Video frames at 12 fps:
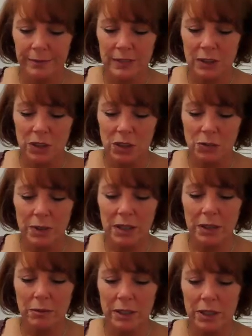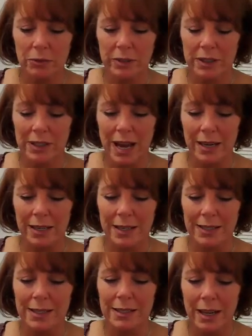which is really where you reside in
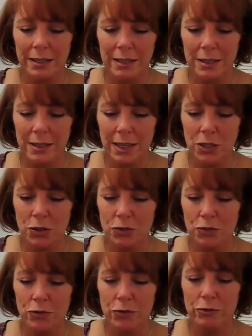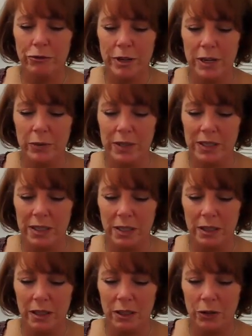a sense. That's your true
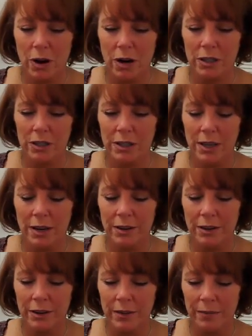frequency in your heart center.